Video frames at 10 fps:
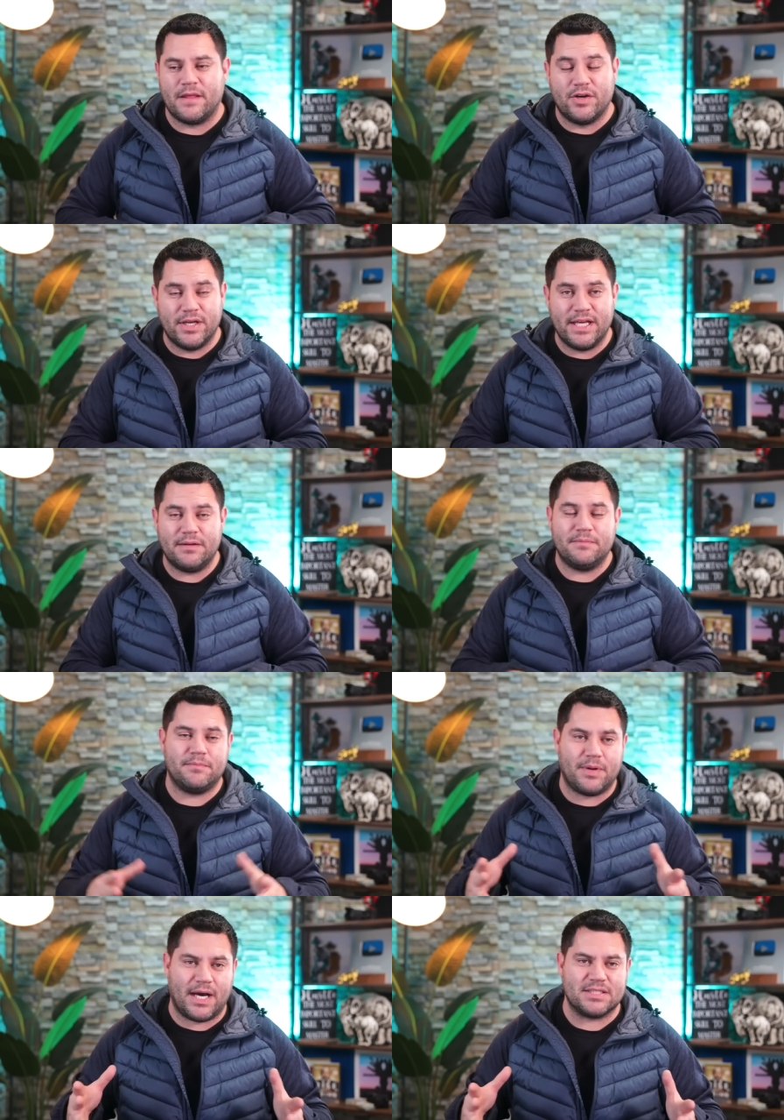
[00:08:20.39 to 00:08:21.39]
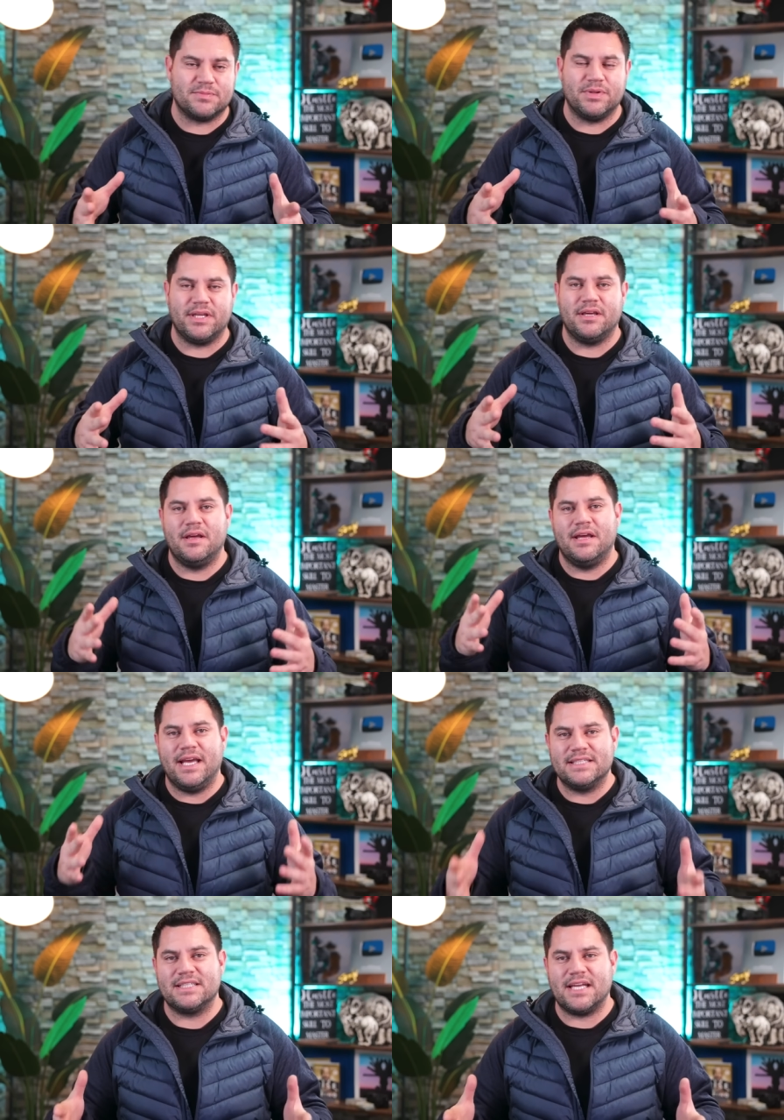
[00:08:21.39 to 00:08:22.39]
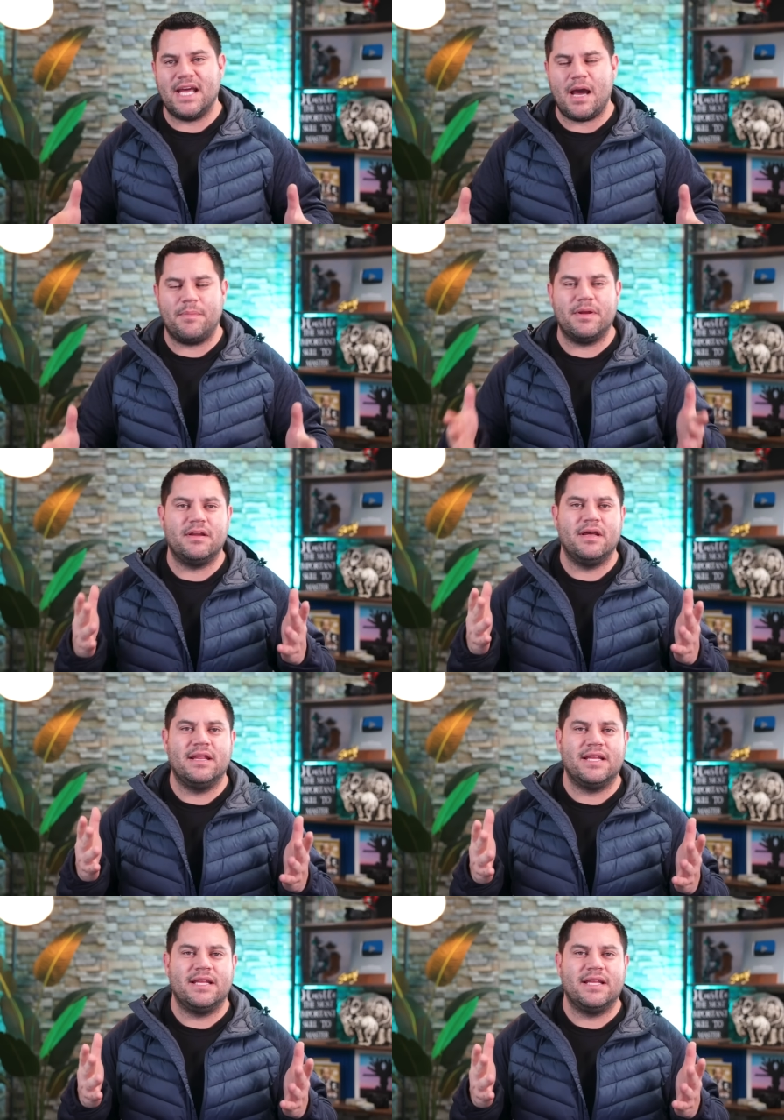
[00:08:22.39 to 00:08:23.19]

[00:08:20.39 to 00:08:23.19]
Could it? Possibly. Is it going to happen?